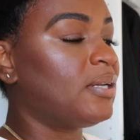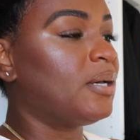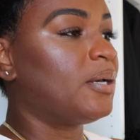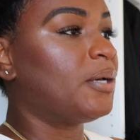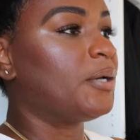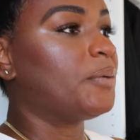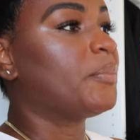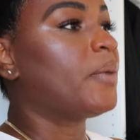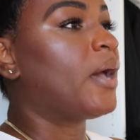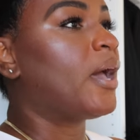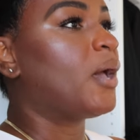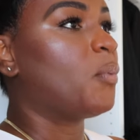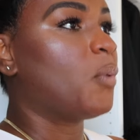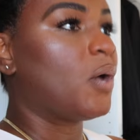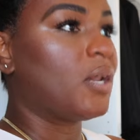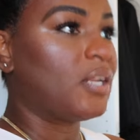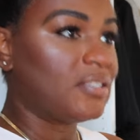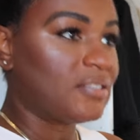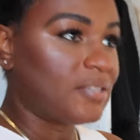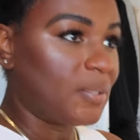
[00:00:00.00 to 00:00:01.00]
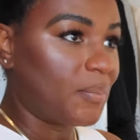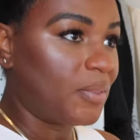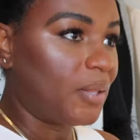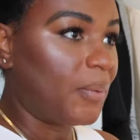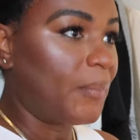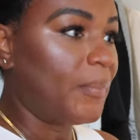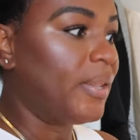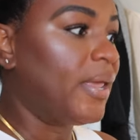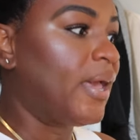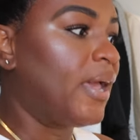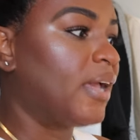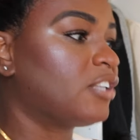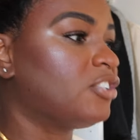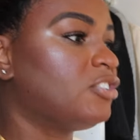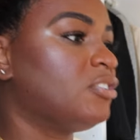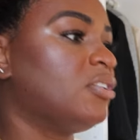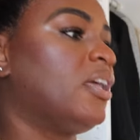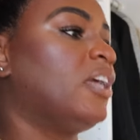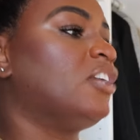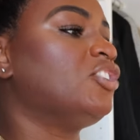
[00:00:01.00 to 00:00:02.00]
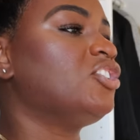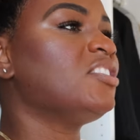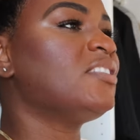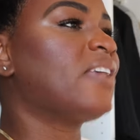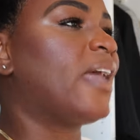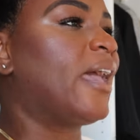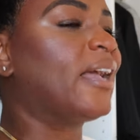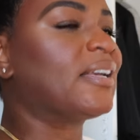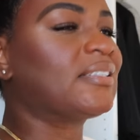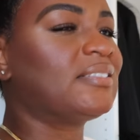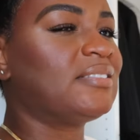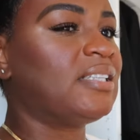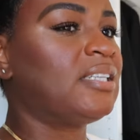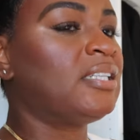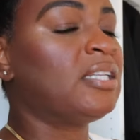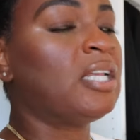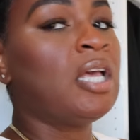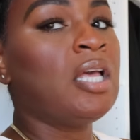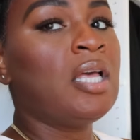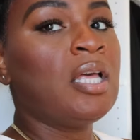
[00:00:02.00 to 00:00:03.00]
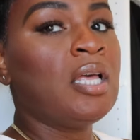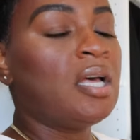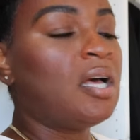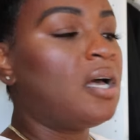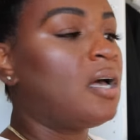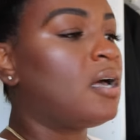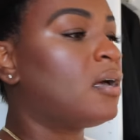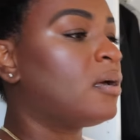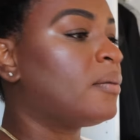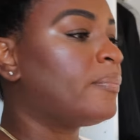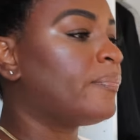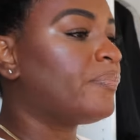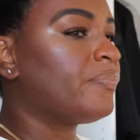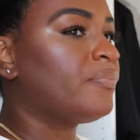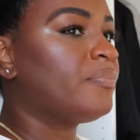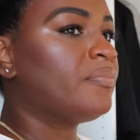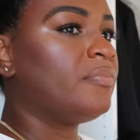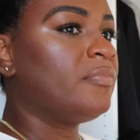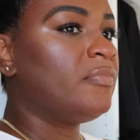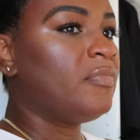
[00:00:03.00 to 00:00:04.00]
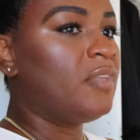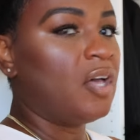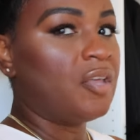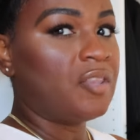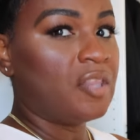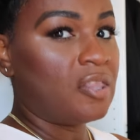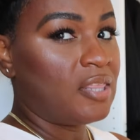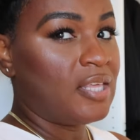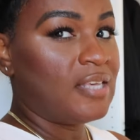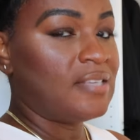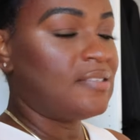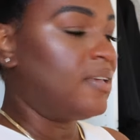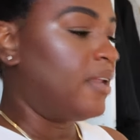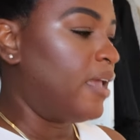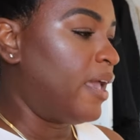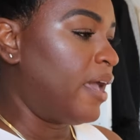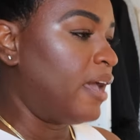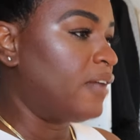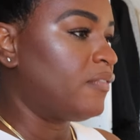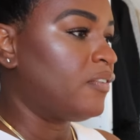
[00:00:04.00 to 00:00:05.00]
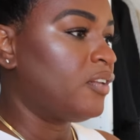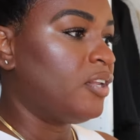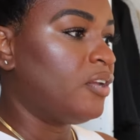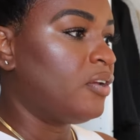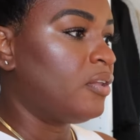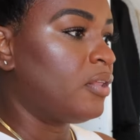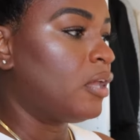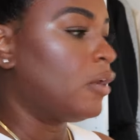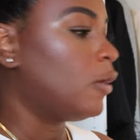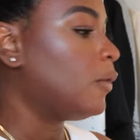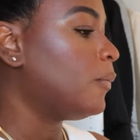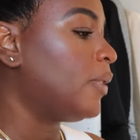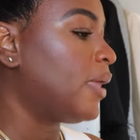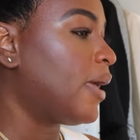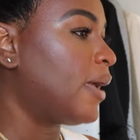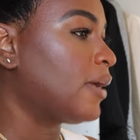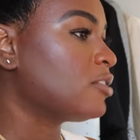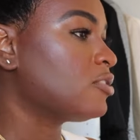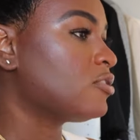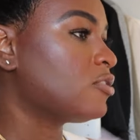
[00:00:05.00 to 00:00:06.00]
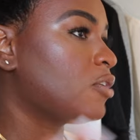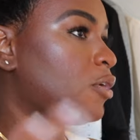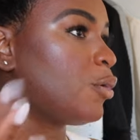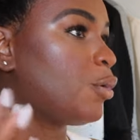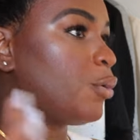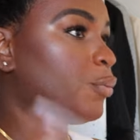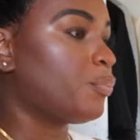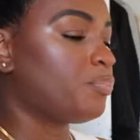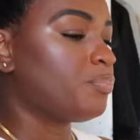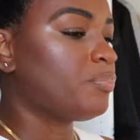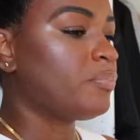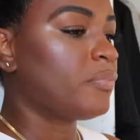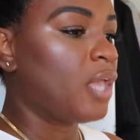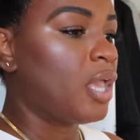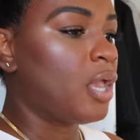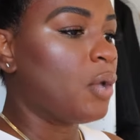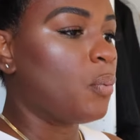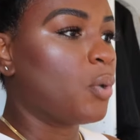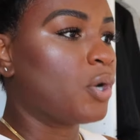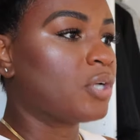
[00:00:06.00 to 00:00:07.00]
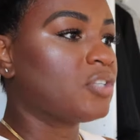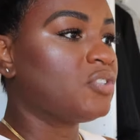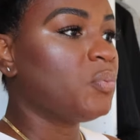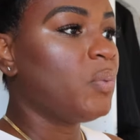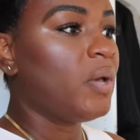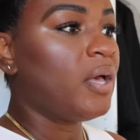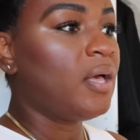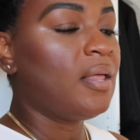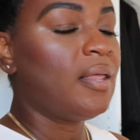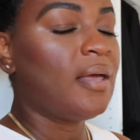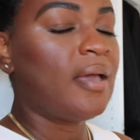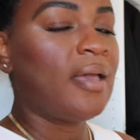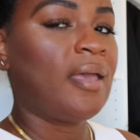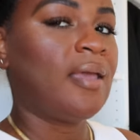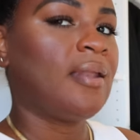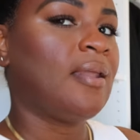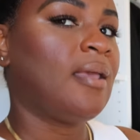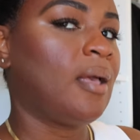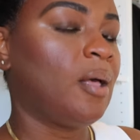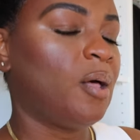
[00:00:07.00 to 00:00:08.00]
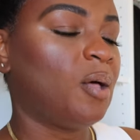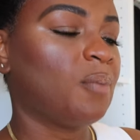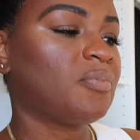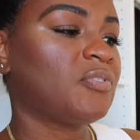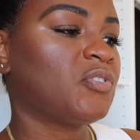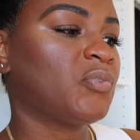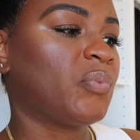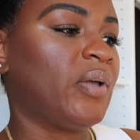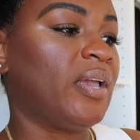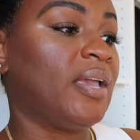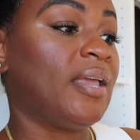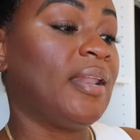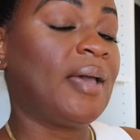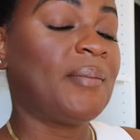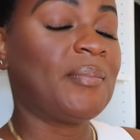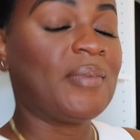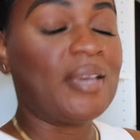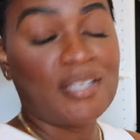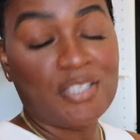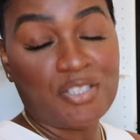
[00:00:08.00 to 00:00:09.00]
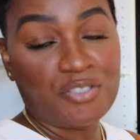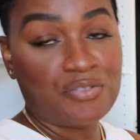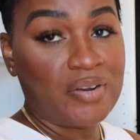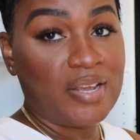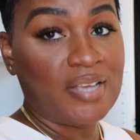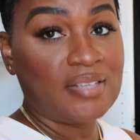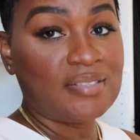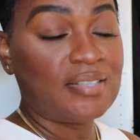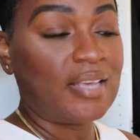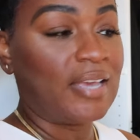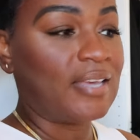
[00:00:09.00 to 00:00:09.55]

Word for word: Um, I wanted something black to like just accent um, the other things that I have in here that are black. So it works well and it helps when I'm getting dressed.